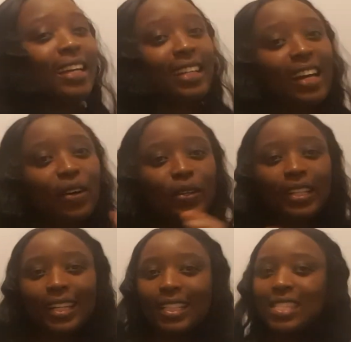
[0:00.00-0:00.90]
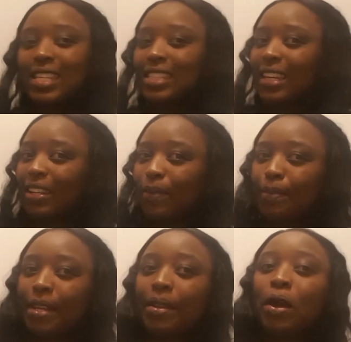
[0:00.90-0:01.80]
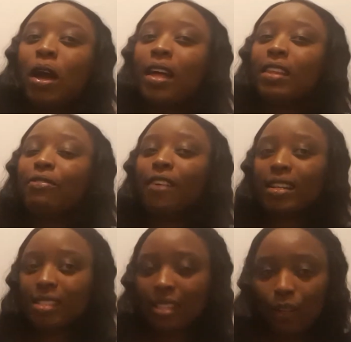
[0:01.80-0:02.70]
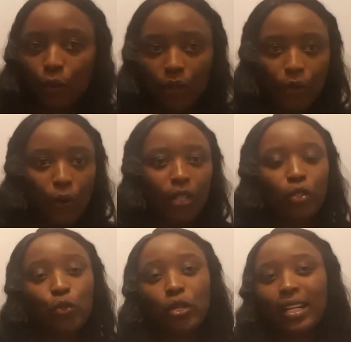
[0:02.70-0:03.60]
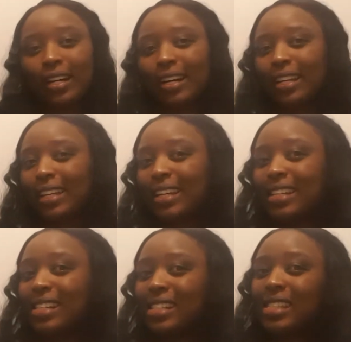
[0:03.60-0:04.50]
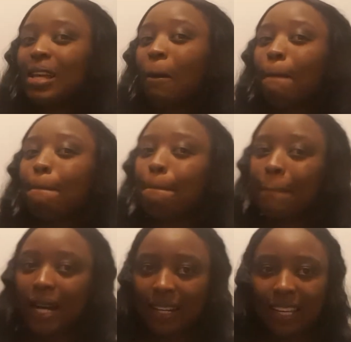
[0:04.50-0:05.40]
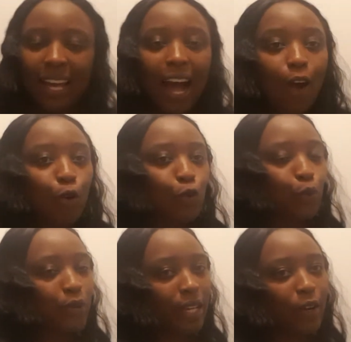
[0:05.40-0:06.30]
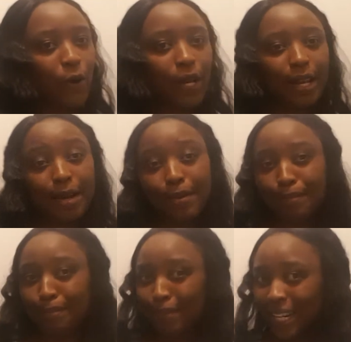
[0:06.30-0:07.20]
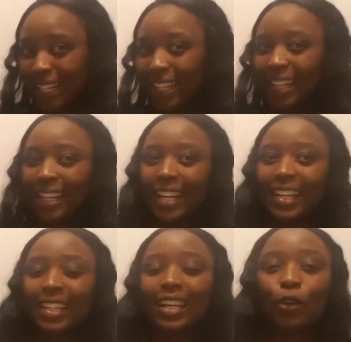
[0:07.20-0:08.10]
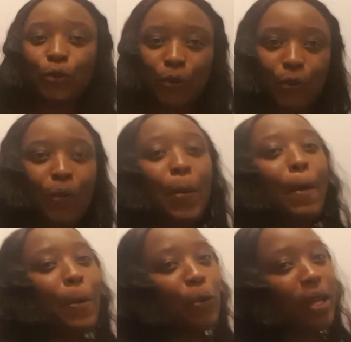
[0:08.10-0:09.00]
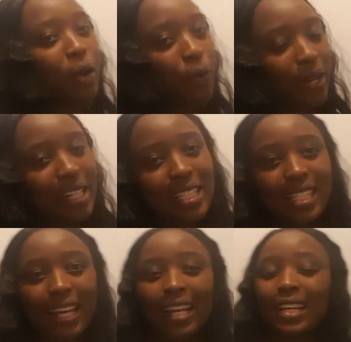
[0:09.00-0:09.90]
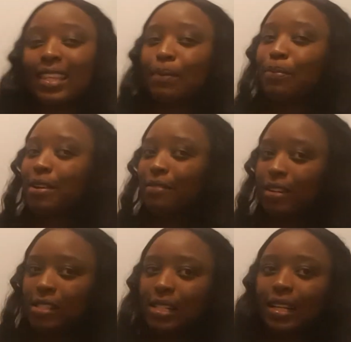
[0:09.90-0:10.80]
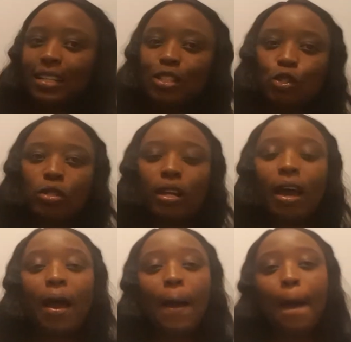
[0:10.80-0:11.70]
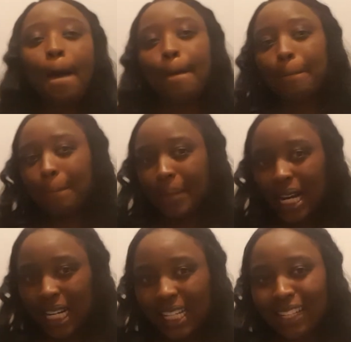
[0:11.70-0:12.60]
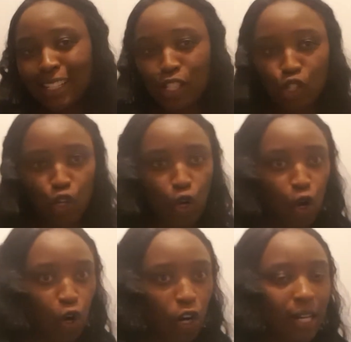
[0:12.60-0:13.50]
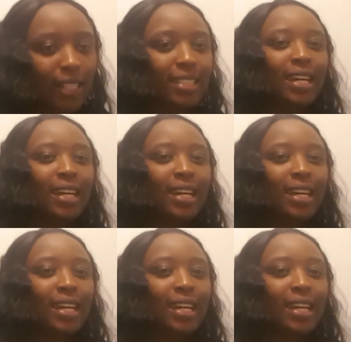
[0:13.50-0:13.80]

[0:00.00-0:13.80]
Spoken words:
Now, ladies and gentlemen, the first thing we're going to learn is money. How do we call money in Kikuyu? We already said in the previous lesson, money is called